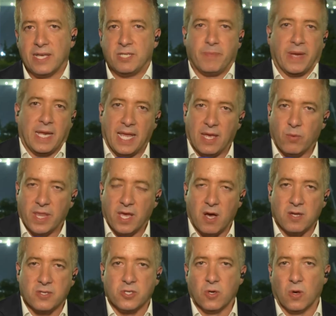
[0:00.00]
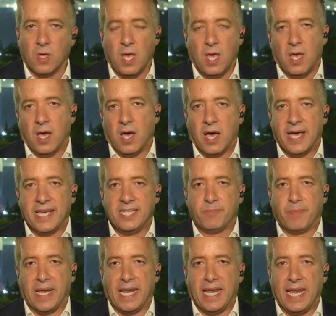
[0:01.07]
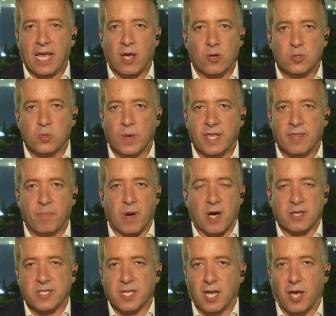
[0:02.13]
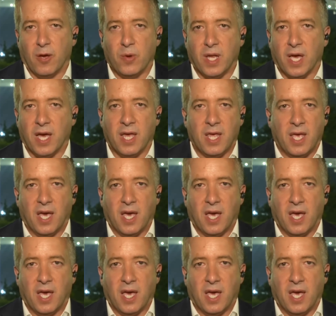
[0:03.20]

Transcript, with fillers: He's been linked with Arsenal, uh, he's been linked with Barcelona.